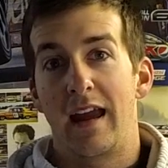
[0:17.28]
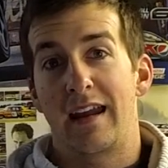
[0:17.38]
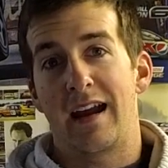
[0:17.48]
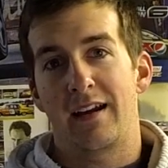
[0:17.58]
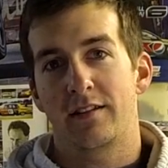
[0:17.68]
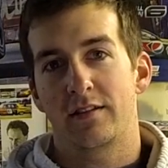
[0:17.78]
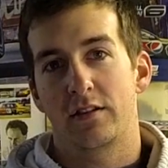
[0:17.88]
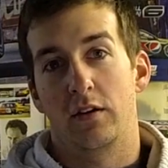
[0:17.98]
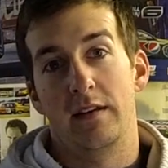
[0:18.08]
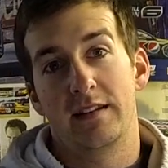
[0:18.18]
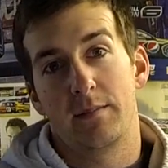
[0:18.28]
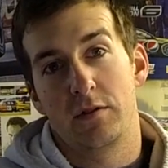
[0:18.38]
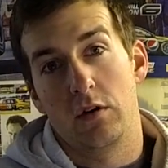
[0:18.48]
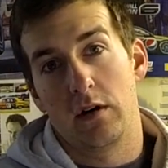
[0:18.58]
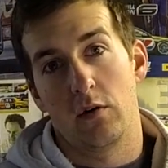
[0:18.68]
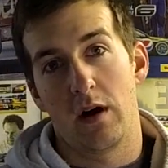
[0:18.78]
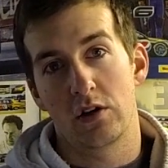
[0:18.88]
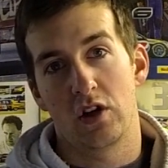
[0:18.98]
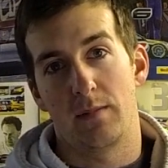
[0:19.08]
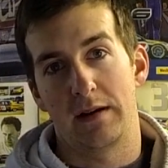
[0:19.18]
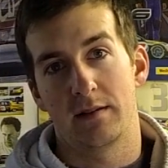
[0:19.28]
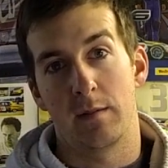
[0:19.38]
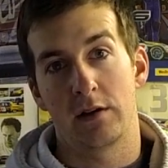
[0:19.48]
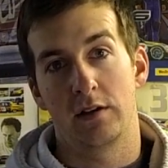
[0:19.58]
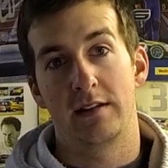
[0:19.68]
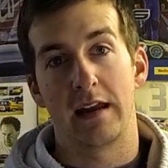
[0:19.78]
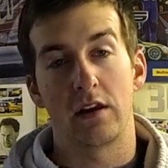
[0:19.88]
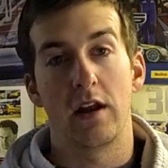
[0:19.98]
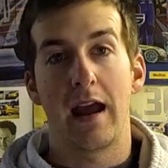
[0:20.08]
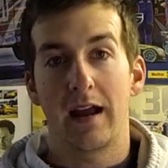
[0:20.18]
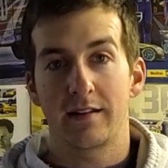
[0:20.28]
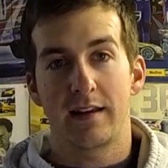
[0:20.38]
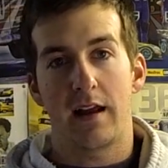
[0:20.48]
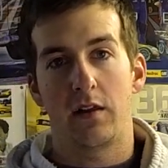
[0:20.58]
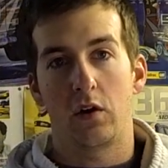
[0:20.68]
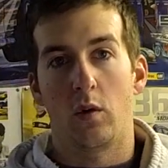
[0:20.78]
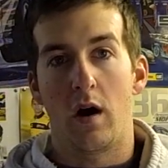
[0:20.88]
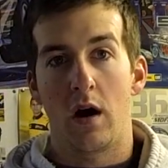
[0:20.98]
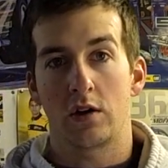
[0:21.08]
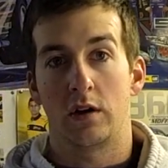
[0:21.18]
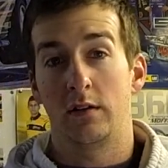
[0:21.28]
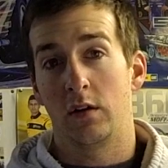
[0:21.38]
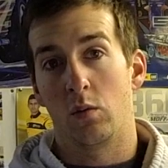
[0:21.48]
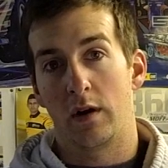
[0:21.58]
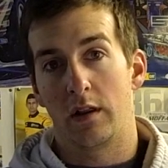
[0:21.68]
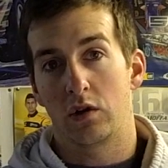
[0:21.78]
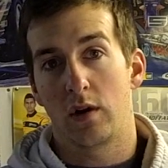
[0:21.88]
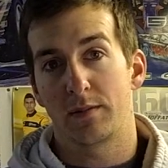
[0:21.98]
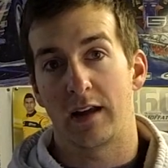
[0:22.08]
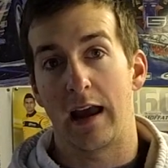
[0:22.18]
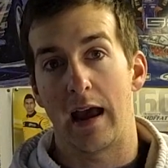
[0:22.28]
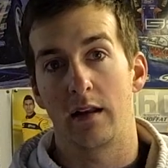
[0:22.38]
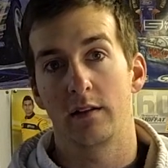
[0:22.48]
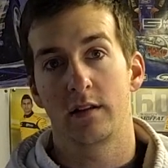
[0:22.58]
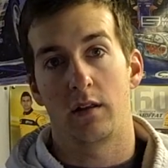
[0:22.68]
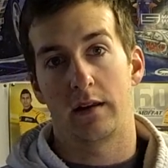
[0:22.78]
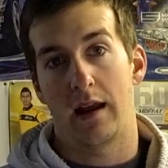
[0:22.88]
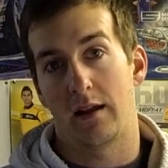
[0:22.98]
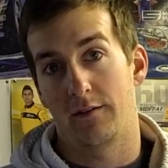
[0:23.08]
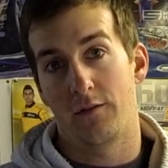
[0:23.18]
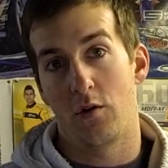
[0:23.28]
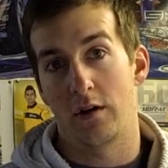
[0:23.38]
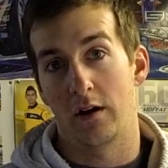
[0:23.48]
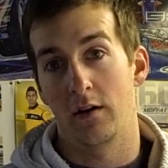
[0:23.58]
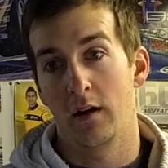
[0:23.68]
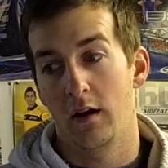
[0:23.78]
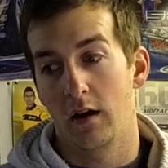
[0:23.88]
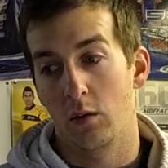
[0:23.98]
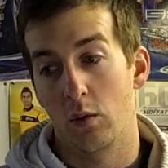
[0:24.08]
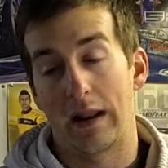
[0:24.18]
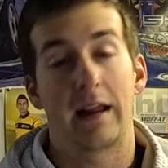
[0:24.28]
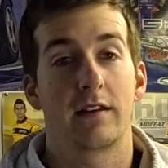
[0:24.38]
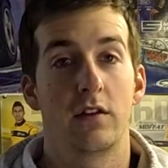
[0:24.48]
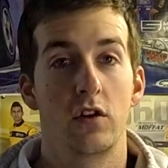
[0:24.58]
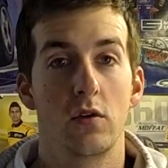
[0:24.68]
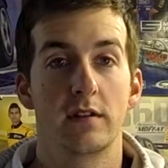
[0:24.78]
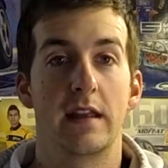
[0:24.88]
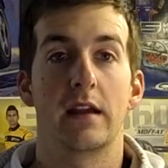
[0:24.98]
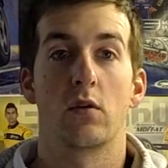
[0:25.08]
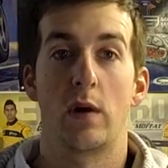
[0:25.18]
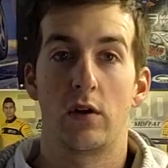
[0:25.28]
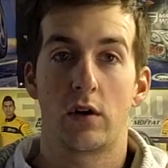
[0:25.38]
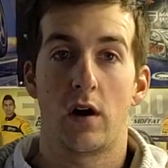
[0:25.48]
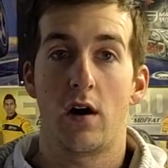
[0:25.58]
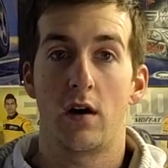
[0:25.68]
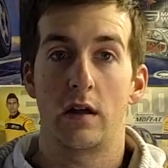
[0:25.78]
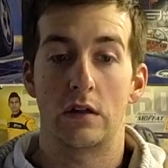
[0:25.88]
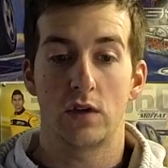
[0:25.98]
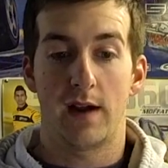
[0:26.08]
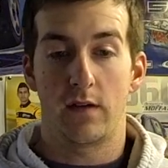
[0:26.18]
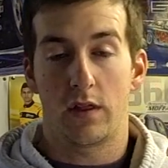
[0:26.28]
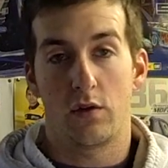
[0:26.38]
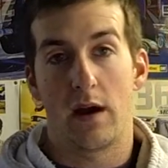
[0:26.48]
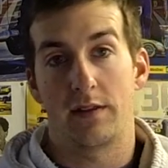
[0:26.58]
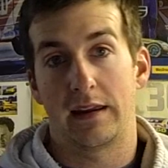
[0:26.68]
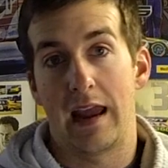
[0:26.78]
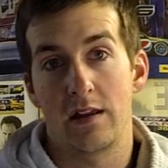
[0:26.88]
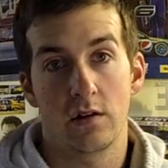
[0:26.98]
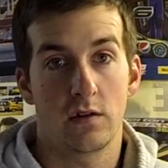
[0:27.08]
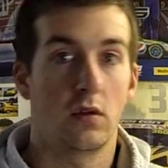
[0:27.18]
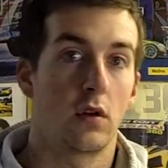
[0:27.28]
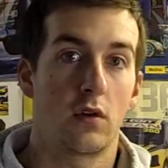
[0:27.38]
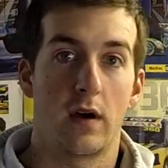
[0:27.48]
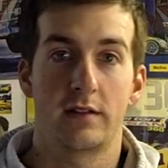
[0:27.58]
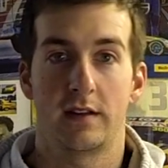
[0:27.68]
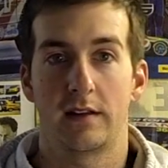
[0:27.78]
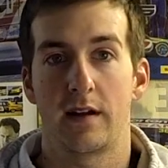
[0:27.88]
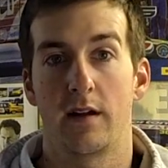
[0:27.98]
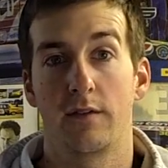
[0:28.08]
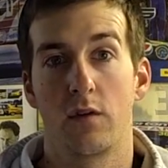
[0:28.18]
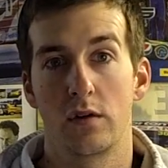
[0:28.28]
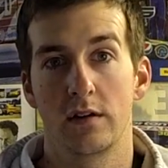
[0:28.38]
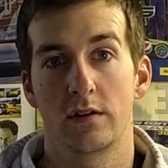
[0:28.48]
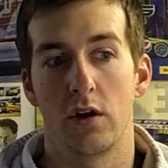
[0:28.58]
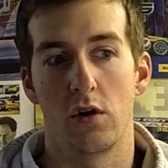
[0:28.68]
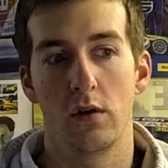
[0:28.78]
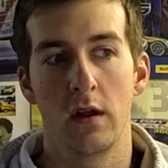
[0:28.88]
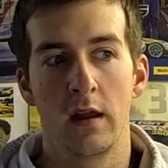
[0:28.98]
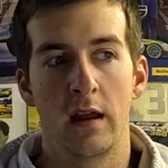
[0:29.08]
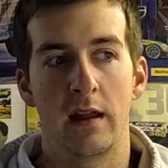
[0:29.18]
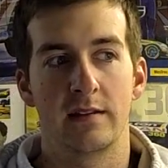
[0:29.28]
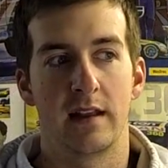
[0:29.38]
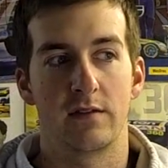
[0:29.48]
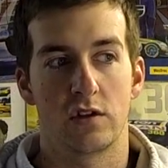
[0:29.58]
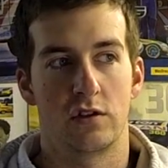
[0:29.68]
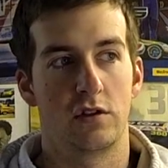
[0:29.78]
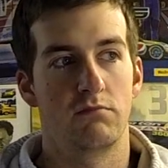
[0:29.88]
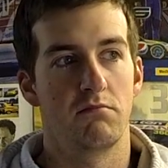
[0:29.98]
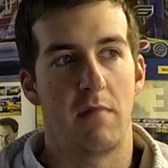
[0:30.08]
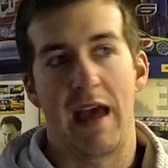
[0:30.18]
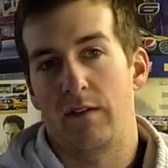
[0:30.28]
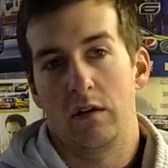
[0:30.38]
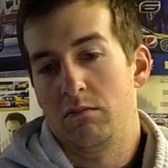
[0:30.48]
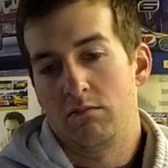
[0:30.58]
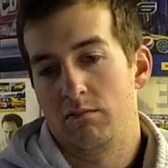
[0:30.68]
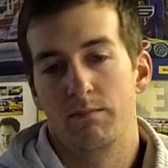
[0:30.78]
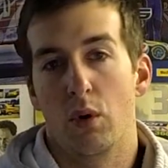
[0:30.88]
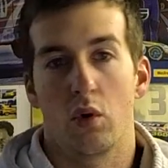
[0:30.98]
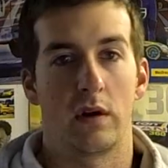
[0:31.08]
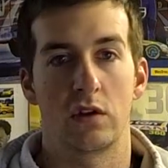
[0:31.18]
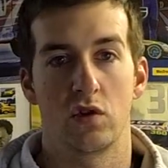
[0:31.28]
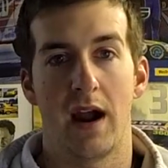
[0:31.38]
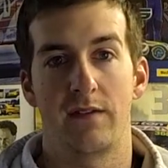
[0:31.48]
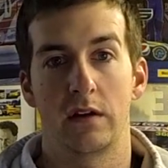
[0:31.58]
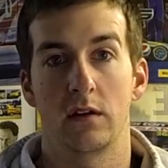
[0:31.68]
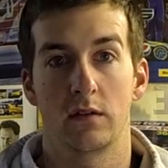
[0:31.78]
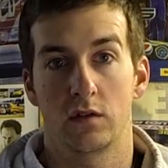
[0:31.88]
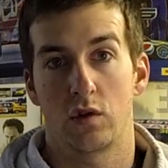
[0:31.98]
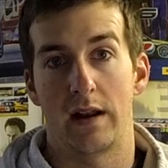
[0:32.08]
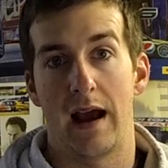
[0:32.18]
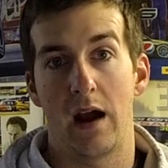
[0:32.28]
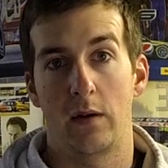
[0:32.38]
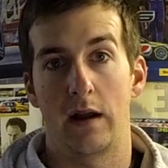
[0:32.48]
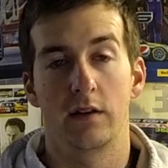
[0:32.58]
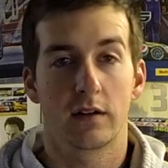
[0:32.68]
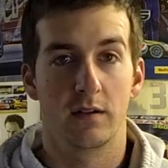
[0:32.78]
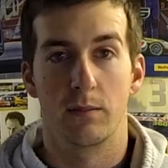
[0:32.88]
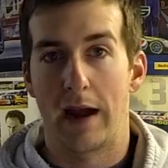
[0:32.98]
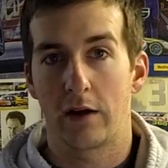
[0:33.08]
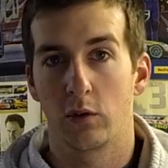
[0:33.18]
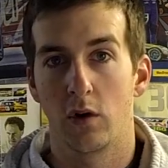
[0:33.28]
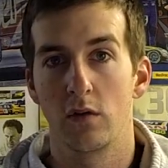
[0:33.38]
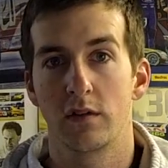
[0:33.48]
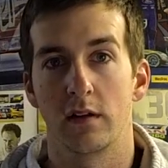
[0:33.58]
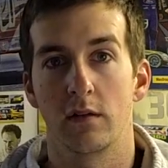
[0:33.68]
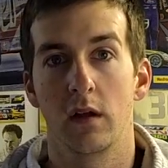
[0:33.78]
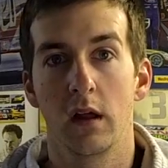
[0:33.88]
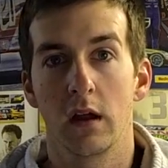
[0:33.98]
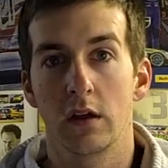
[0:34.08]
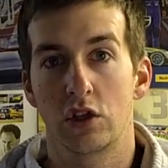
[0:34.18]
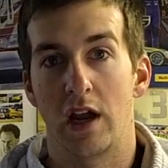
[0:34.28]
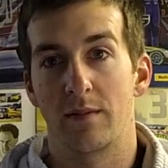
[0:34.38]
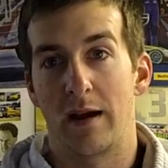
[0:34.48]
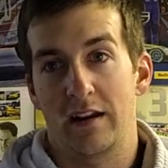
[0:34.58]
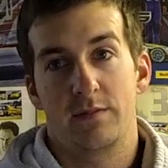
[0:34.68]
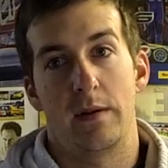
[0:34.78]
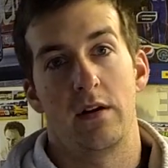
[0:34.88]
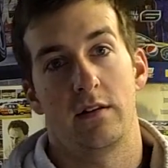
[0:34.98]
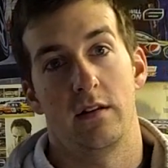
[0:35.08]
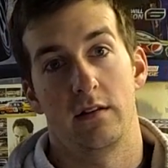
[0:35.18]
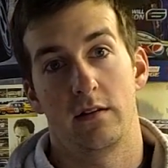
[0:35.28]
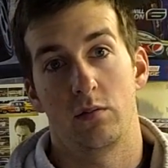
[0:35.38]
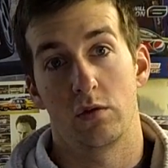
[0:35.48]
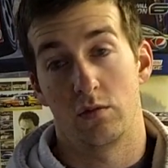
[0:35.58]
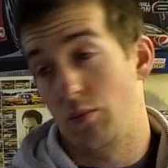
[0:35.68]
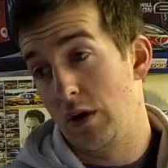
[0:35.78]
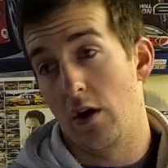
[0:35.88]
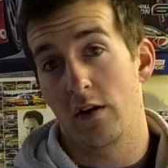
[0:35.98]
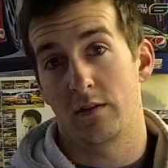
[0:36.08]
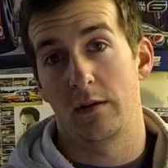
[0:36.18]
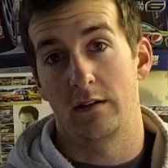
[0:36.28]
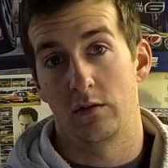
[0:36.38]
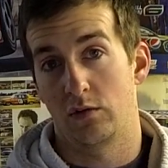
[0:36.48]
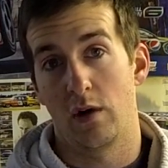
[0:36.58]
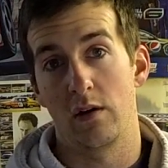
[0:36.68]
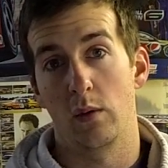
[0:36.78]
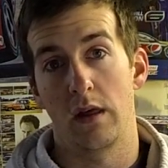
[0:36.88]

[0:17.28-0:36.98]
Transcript: guys, so on this episode of Garage Topics, I'm actually taking it outside of the garage into one of the trips I had in Southern California. What I got to do is take a rental car and drive it throughout the canyons all across Southern California. So instead of just having boring driving straight highway, I took some back roads and shared my experiences, which were pretty awesome because it was great